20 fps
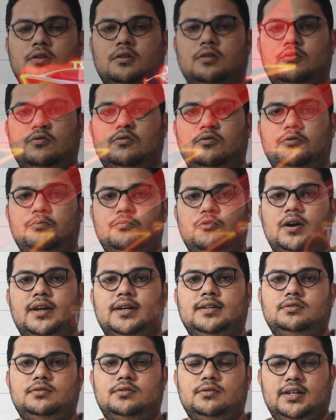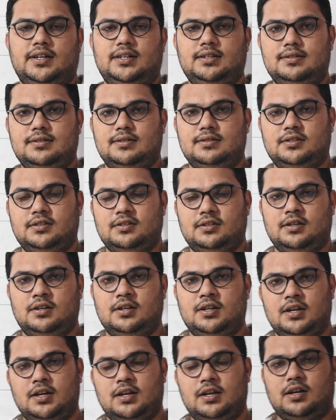Good morning, students.
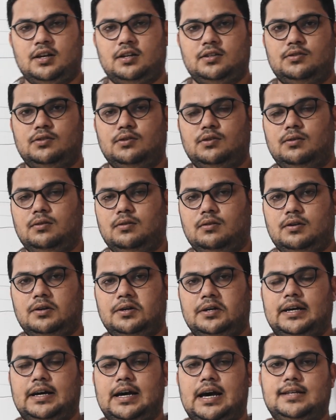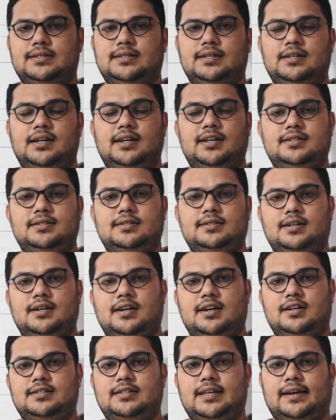So as it is
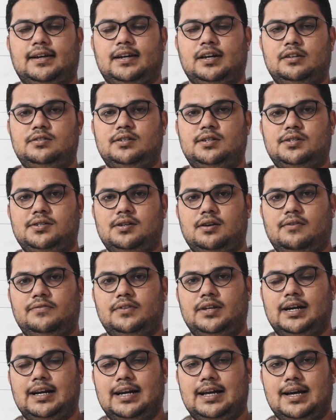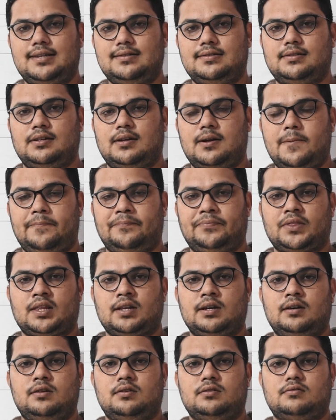second session of the class,
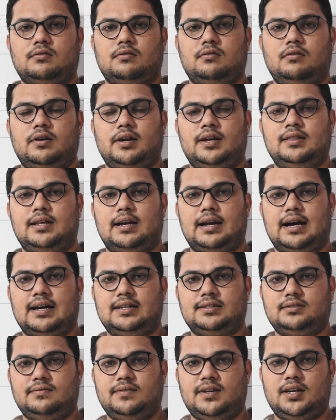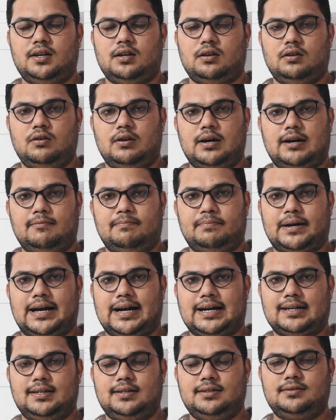so in the last week you have
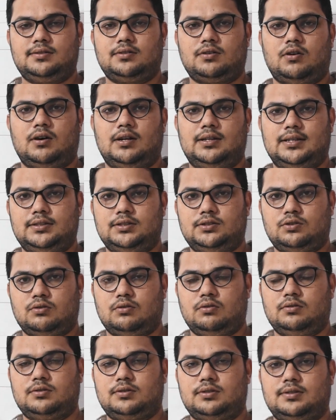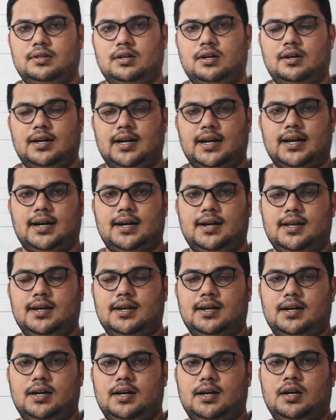practiced all the strokes
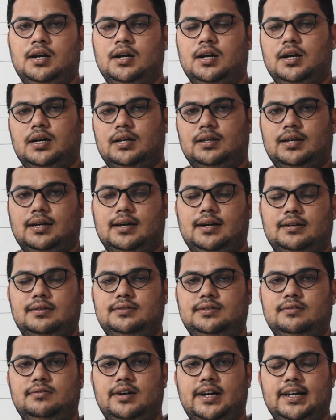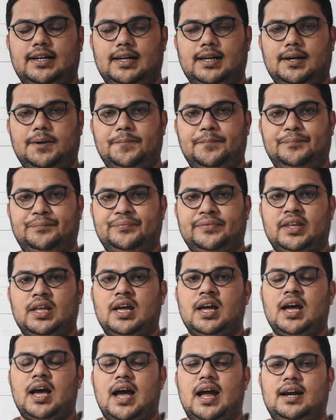regarding the cursive writing,
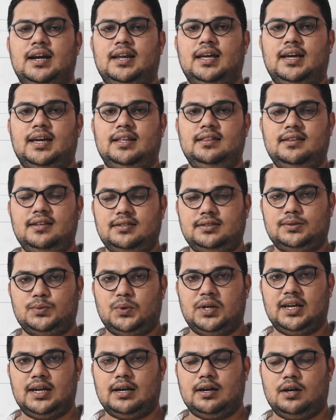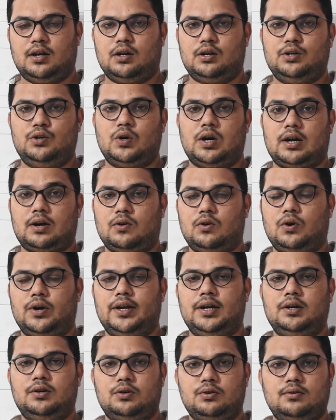and in this week you are
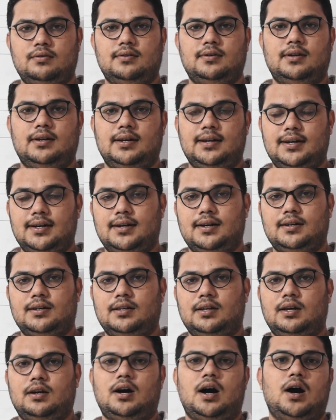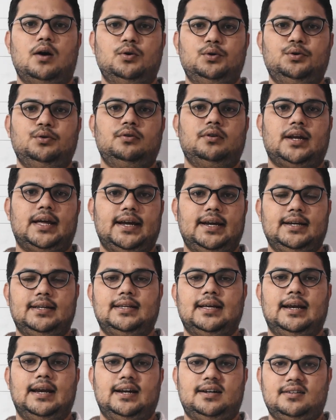going to learn how to write
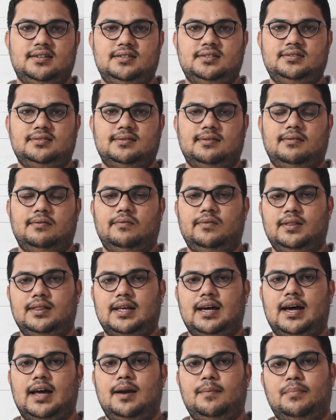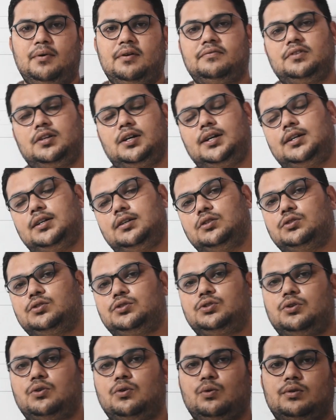the letters with the help of the
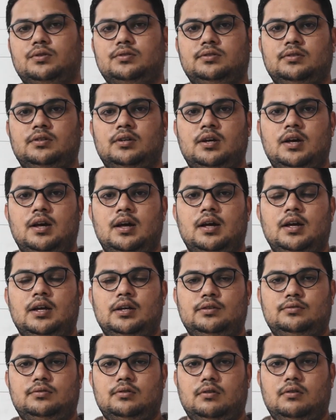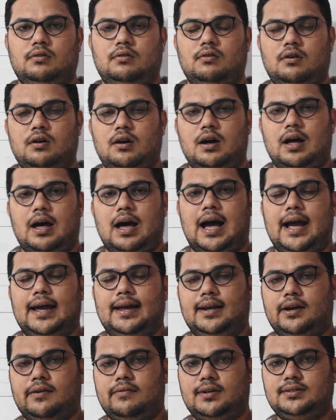strokes. So I
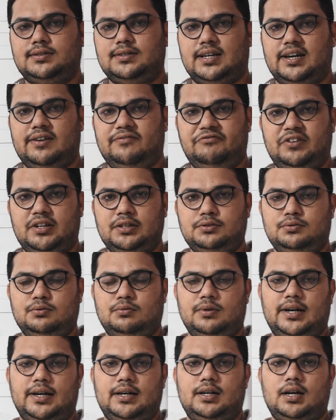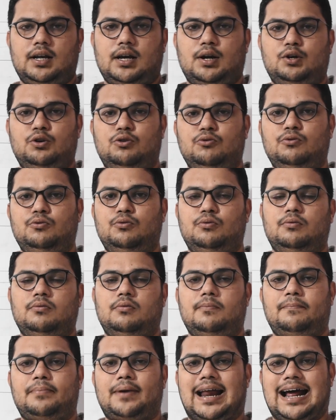request every student to
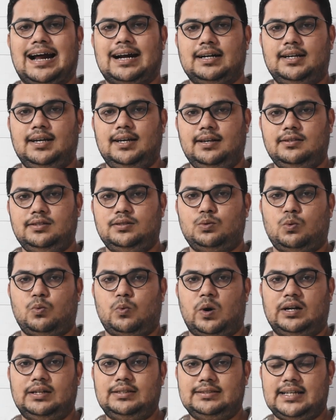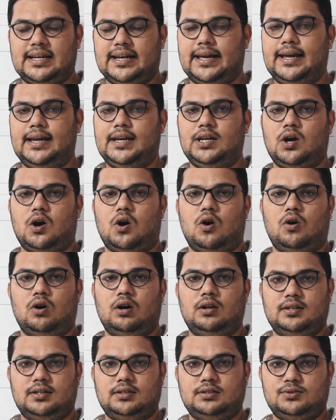practice once again
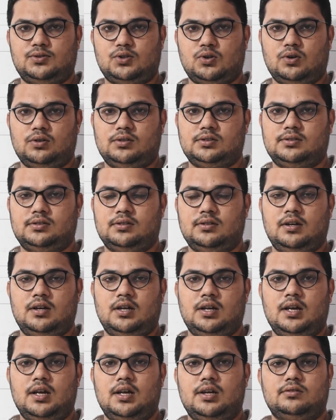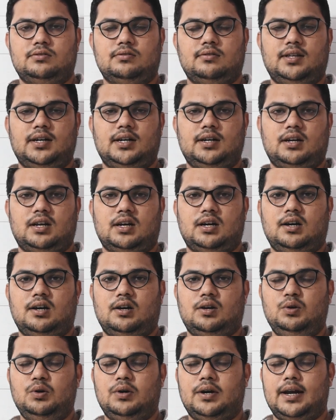all the strokes so that
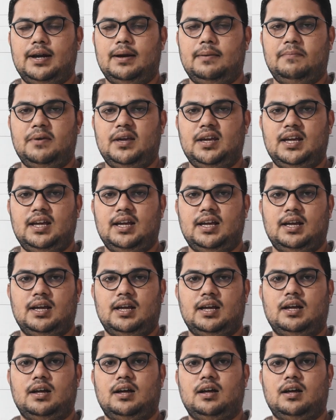you can be